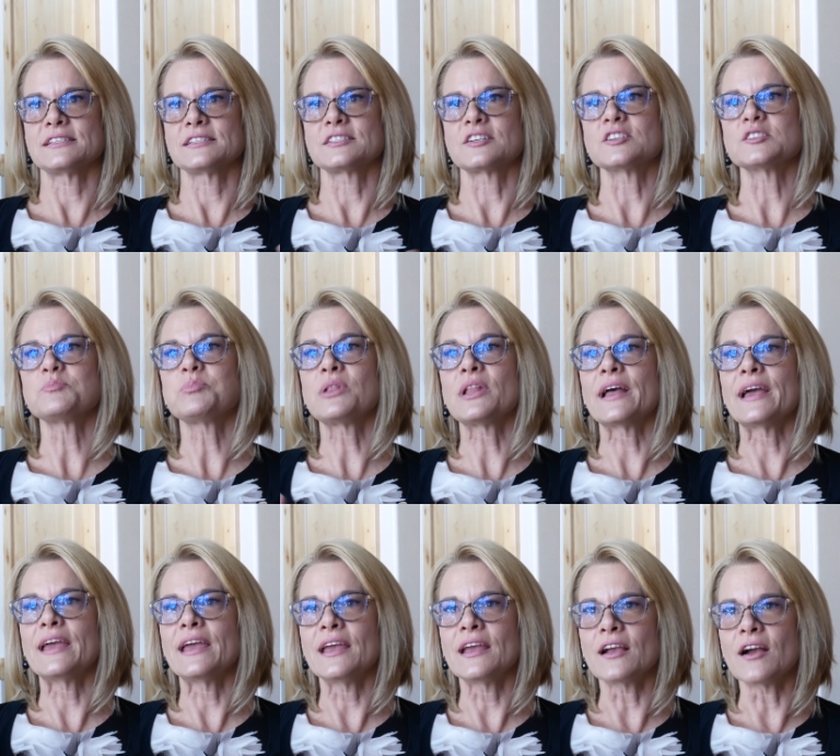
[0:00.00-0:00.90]
He starts
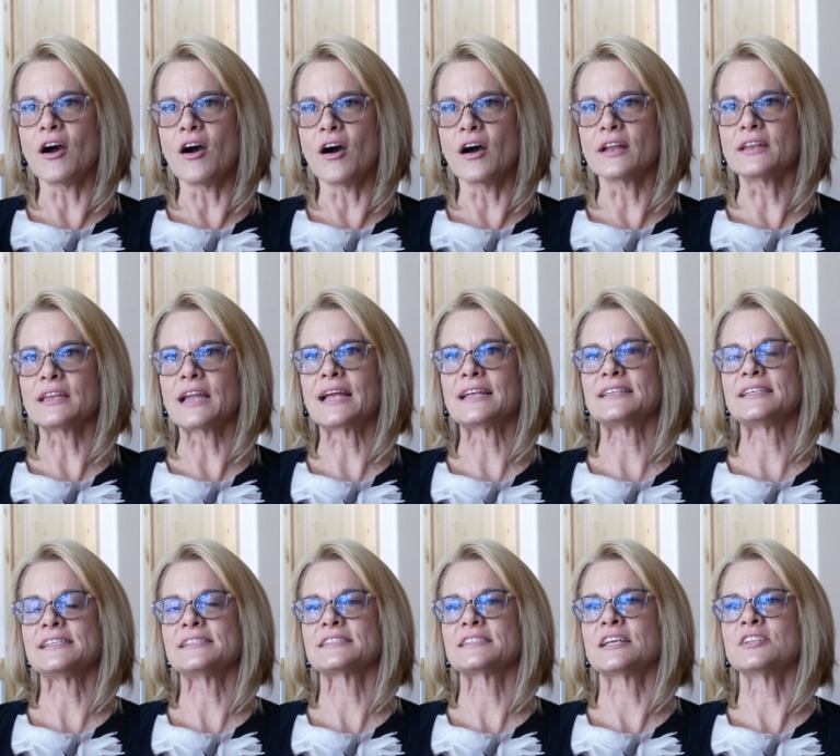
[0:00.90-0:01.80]
playing on
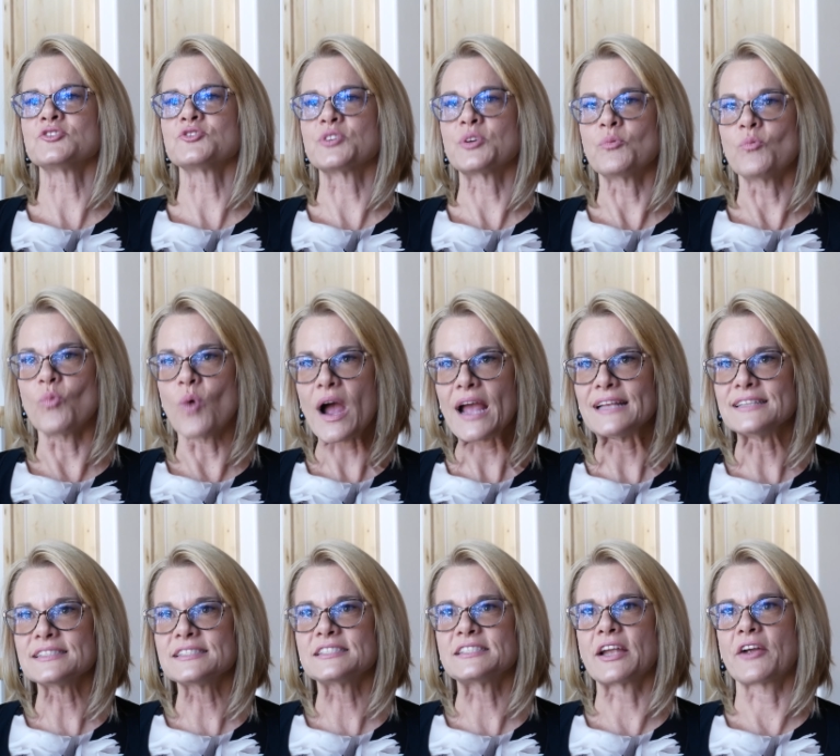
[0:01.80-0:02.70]
nineteenth century
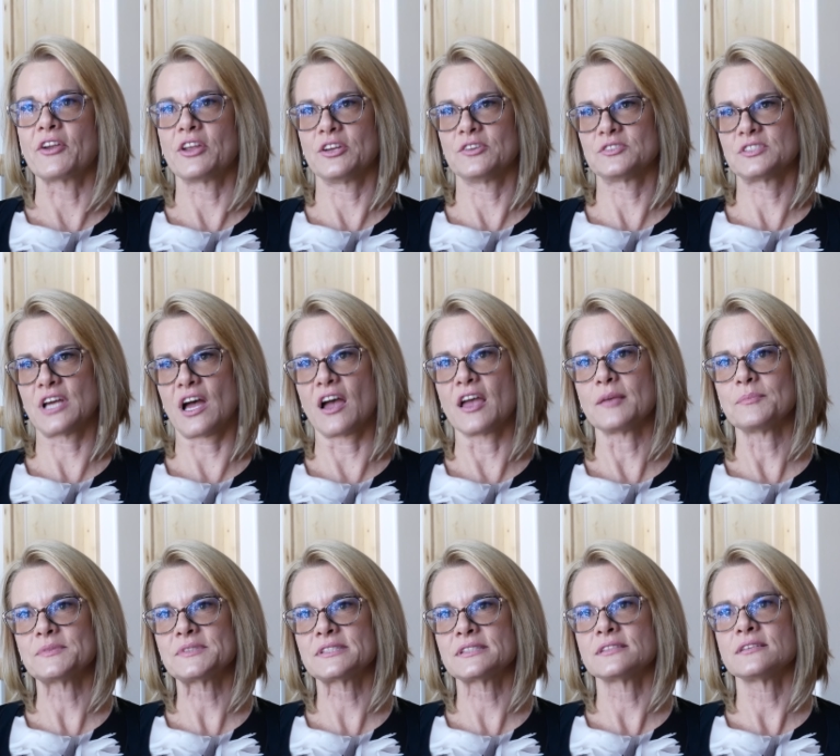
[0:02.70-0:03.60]
white
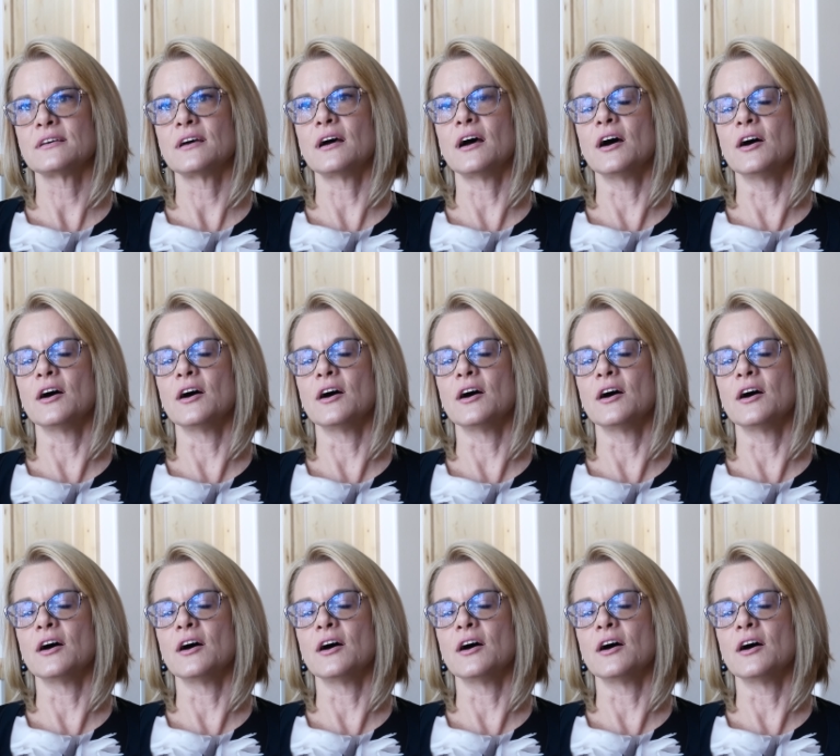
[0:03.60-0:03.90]
stereotypes